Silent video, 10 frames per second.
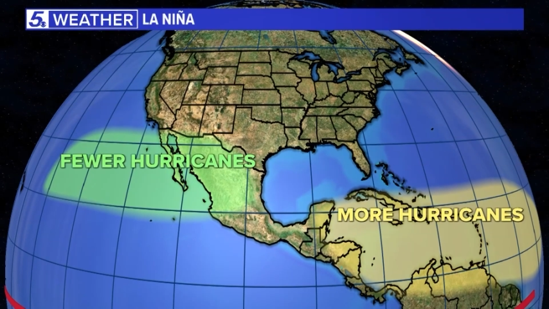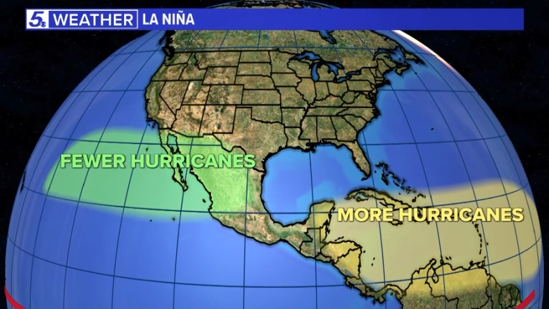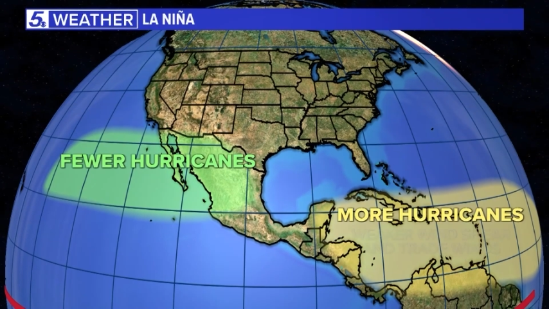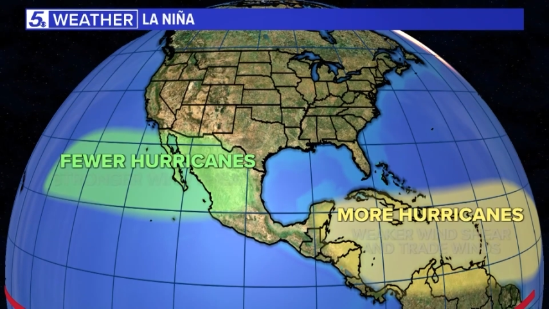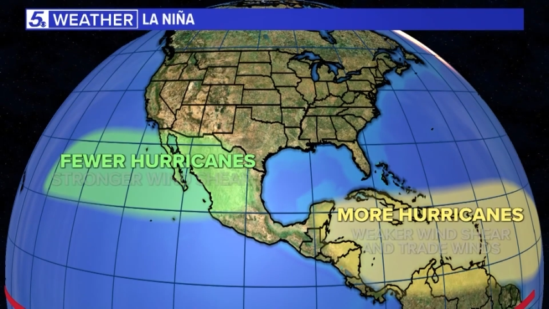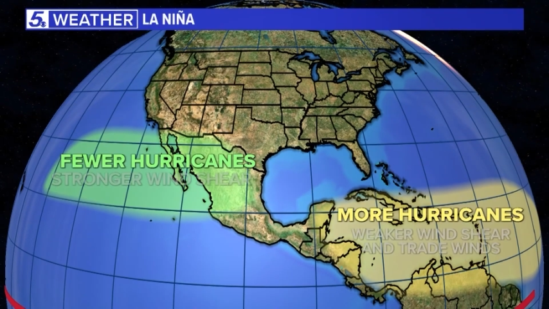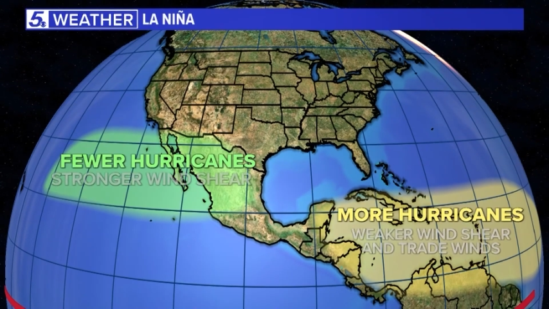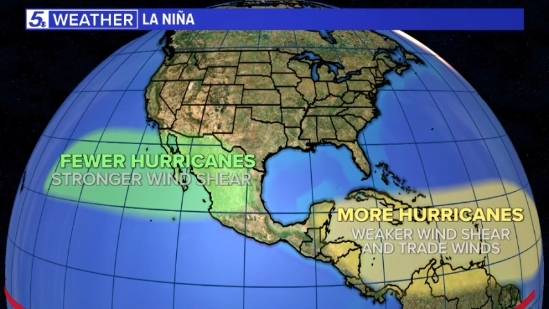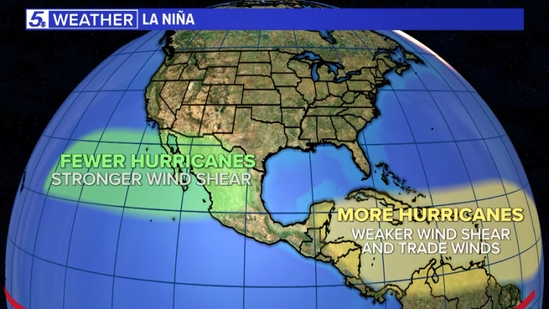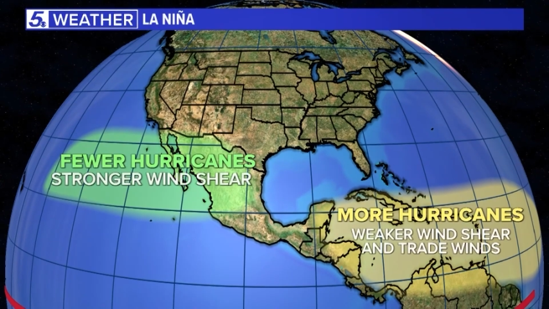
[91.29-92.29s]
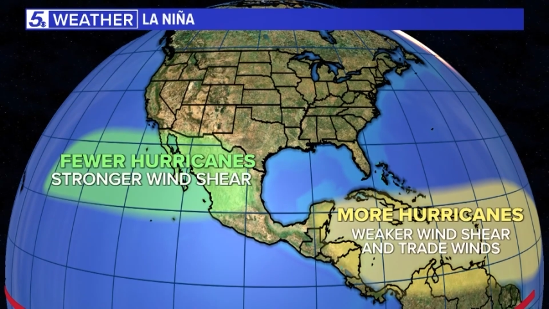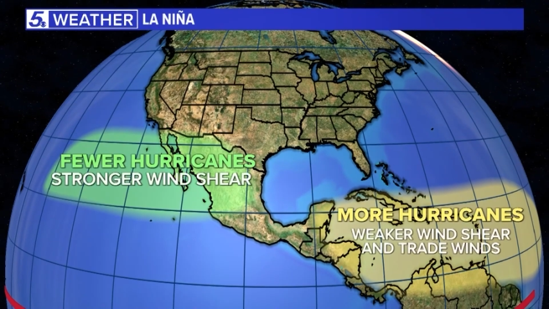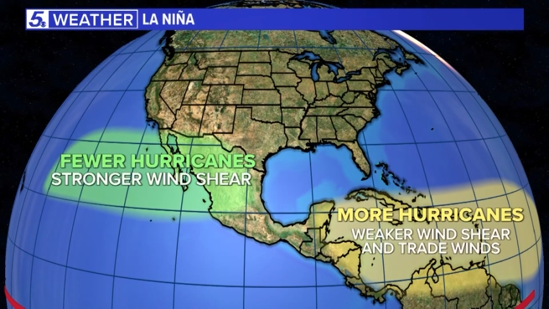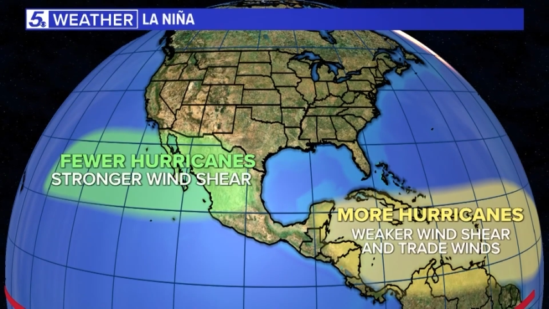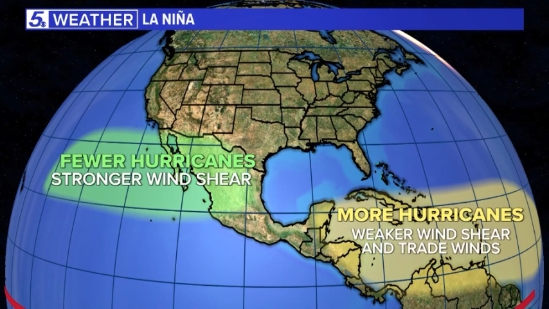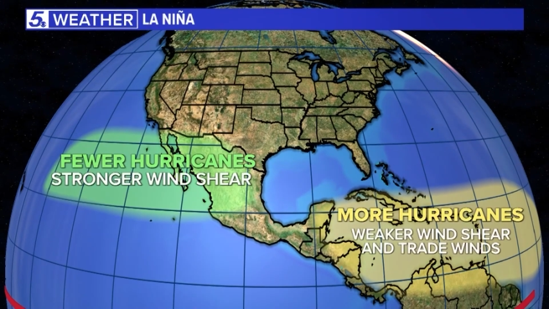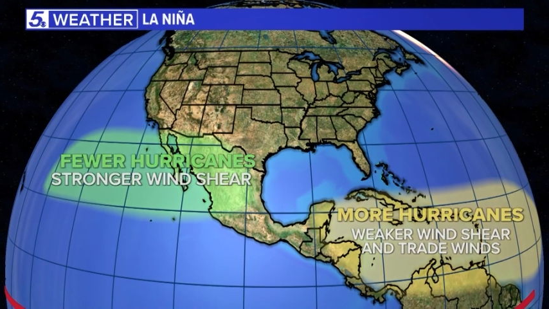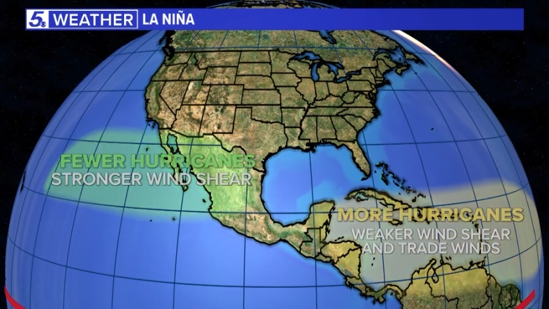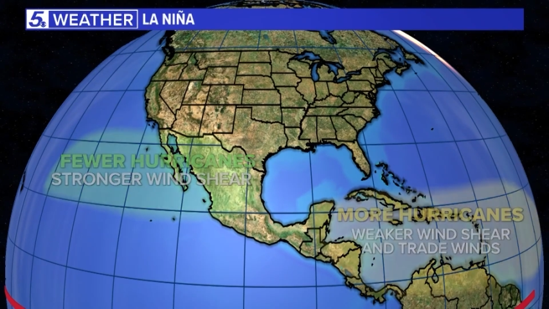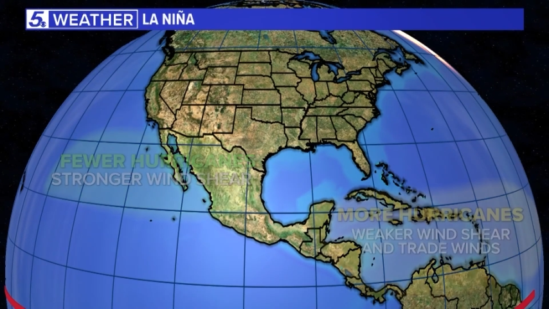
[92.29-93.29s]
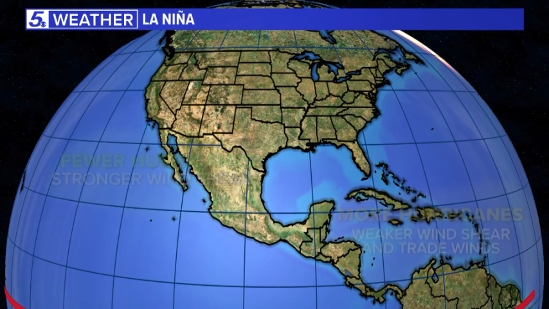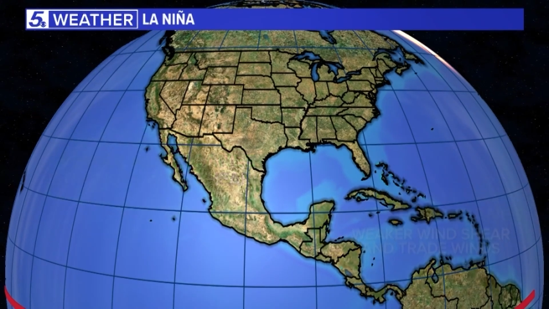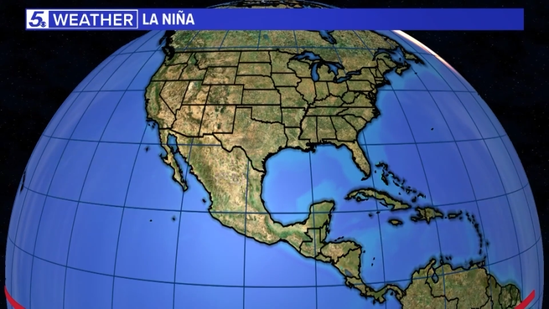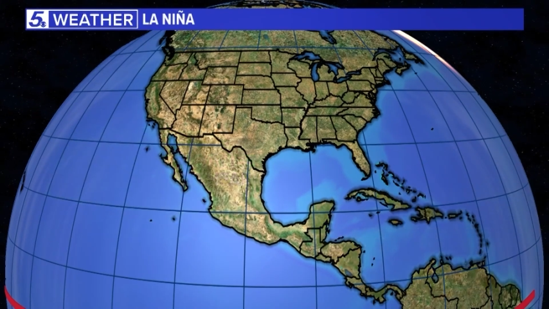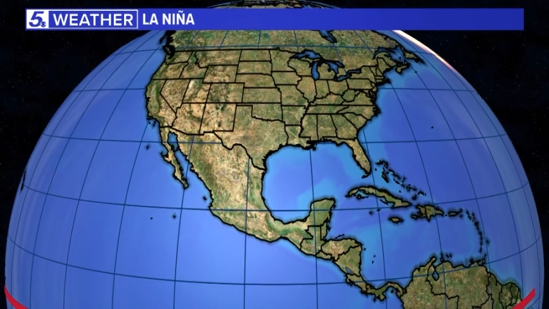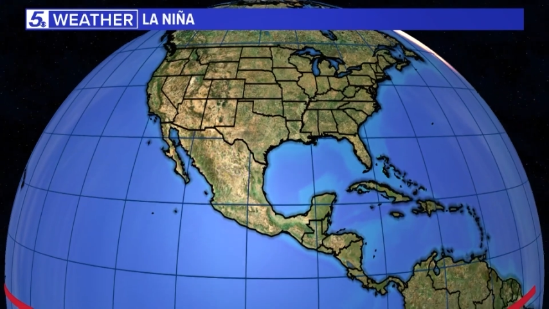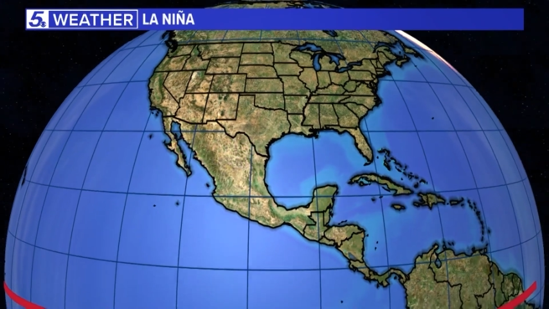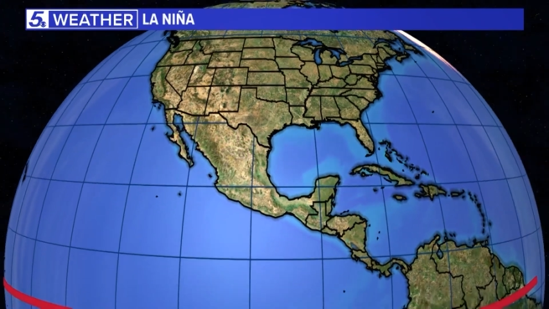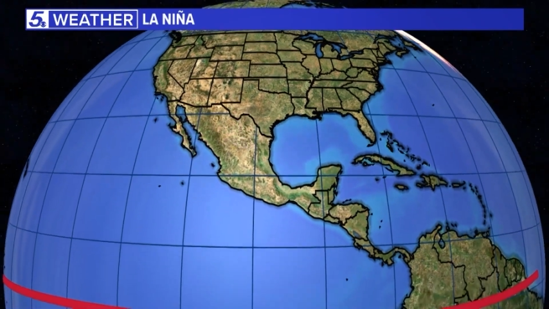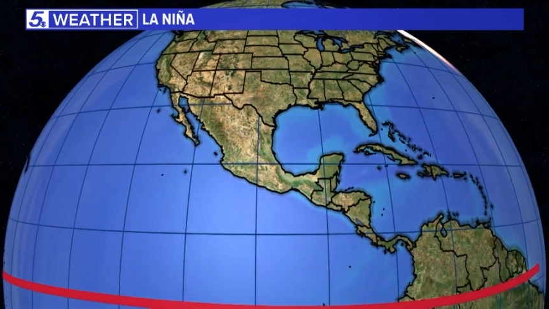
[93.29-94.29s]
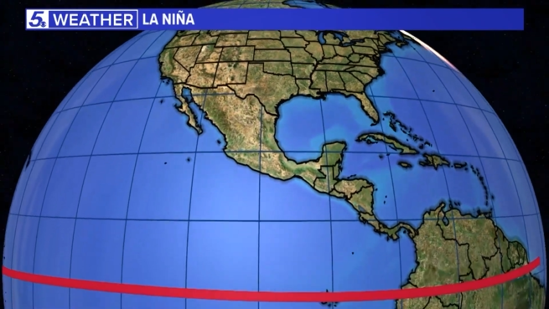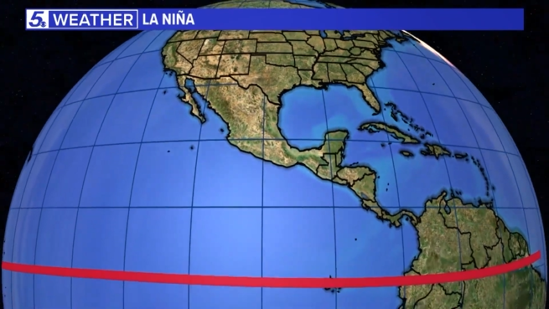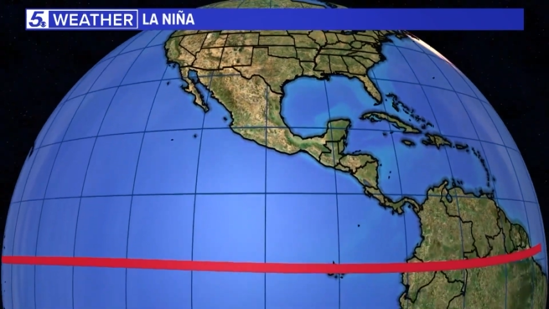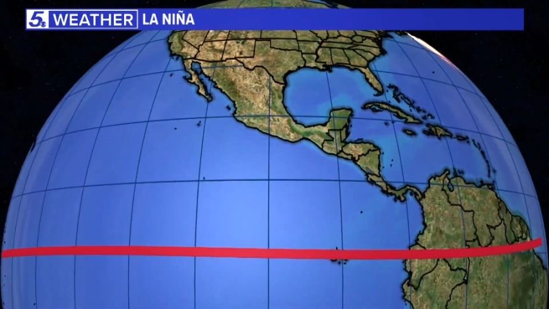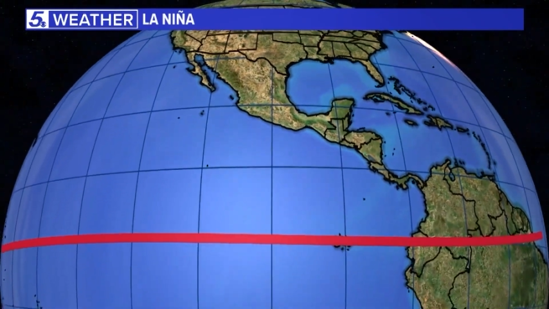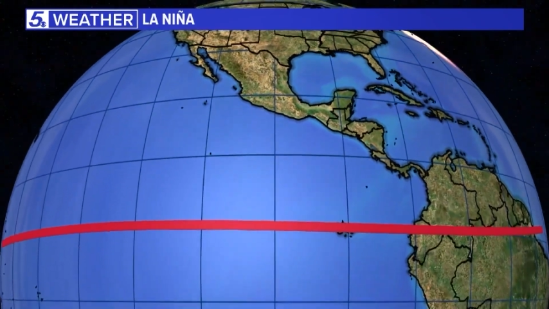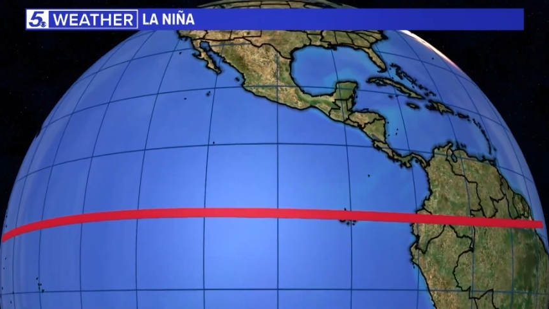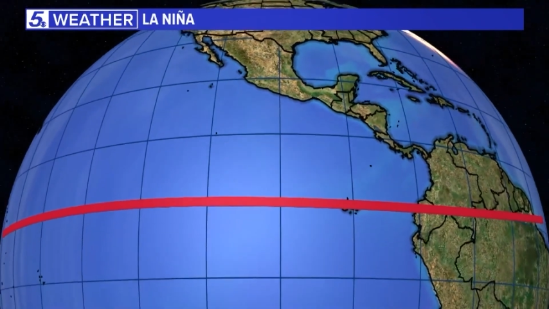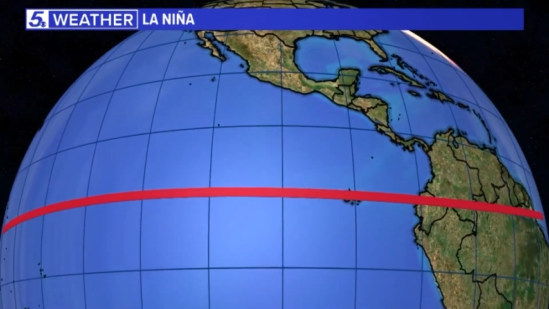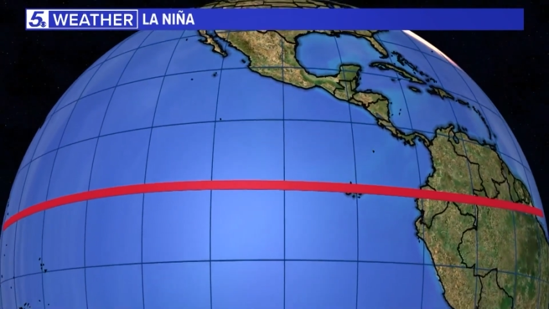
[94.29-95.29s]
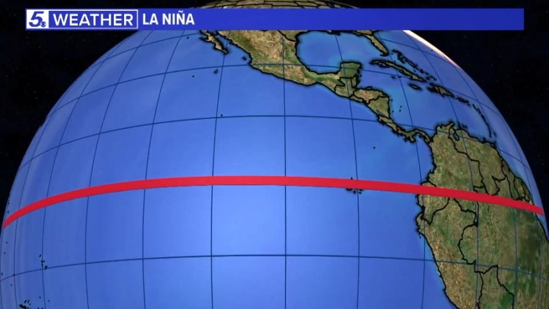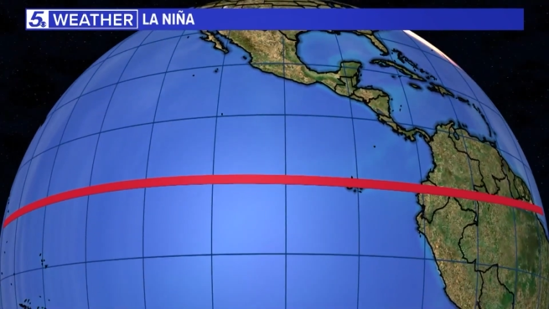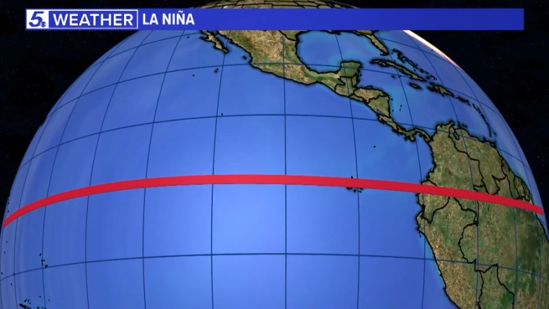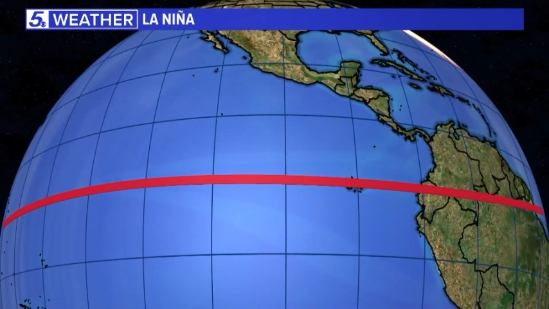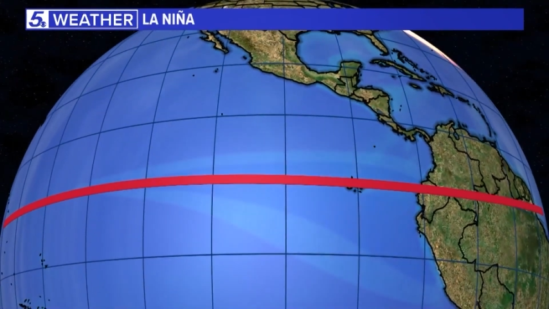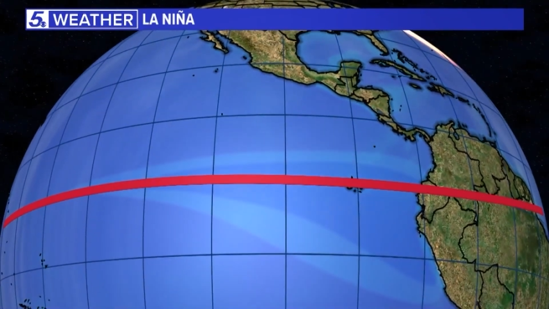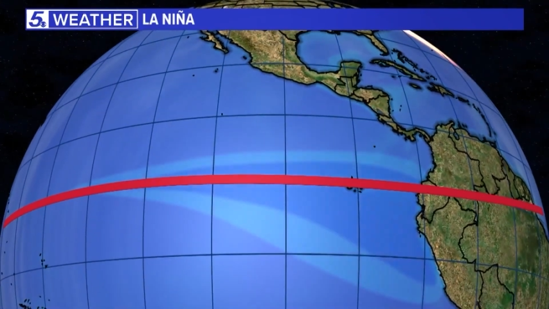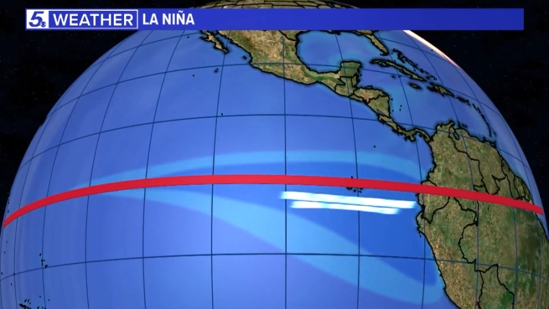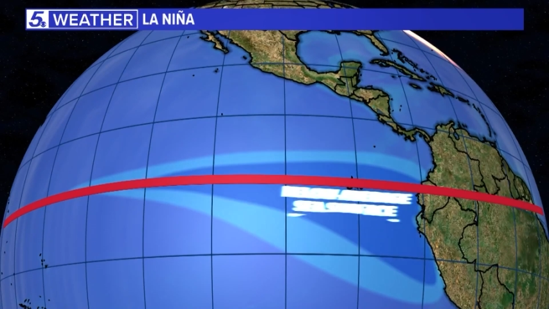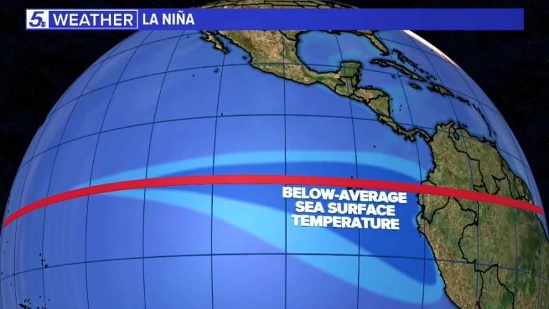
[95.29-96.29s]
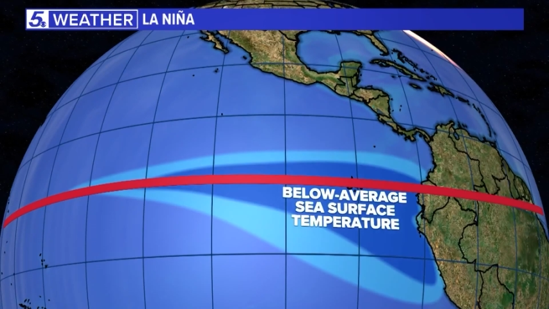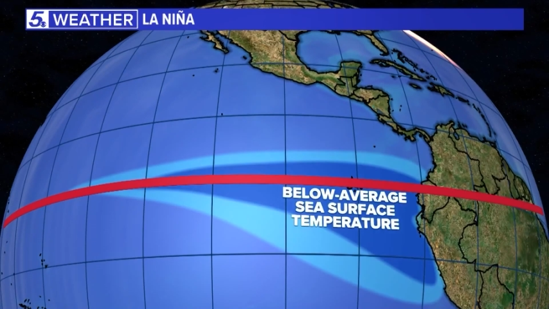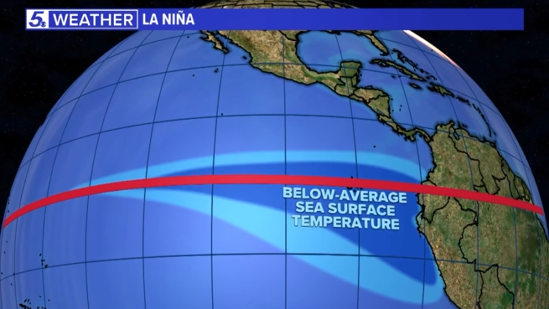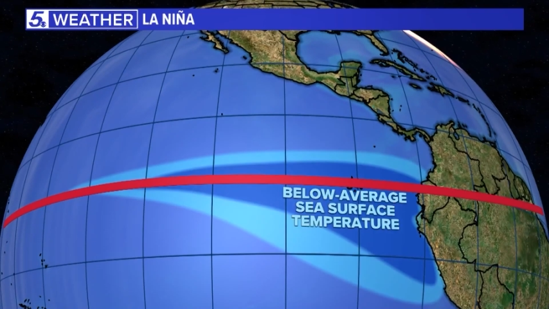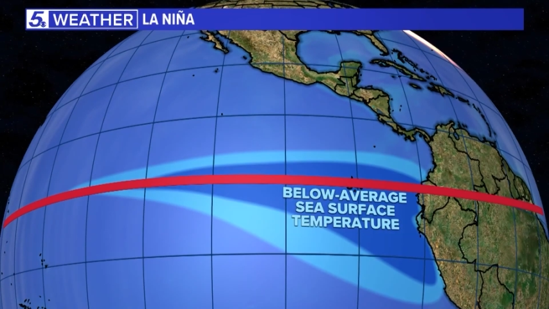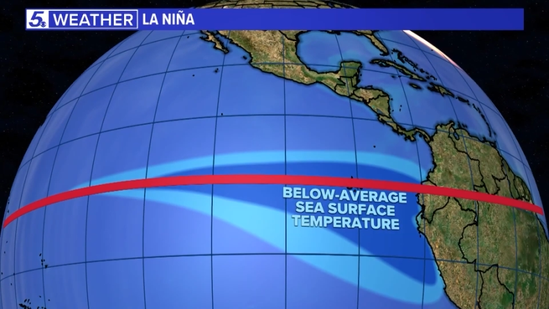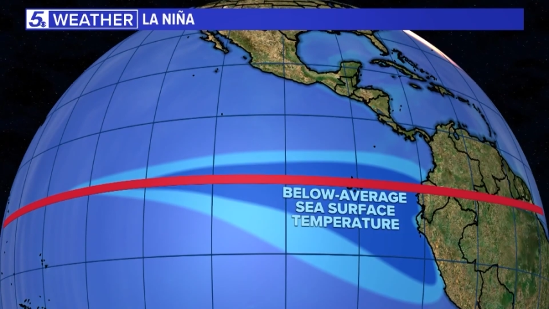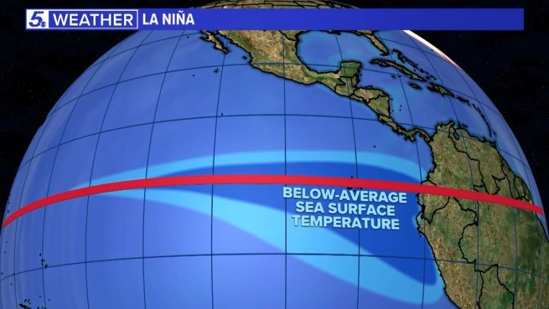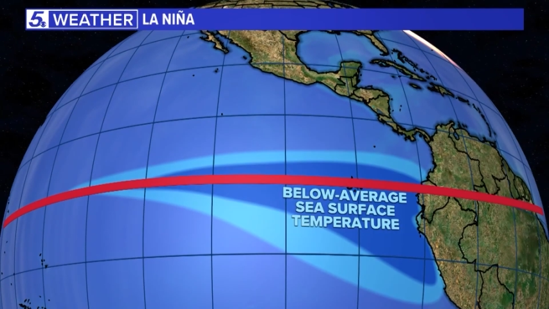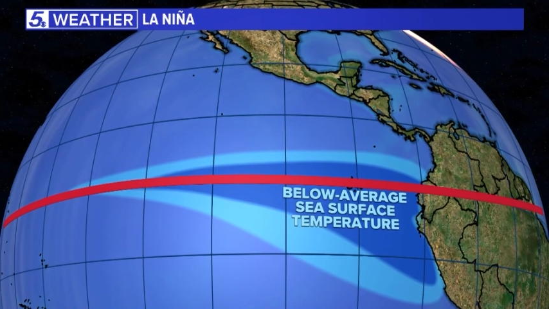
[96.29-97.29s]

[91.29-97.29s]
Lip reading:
No face is visible, so there are no lips to read.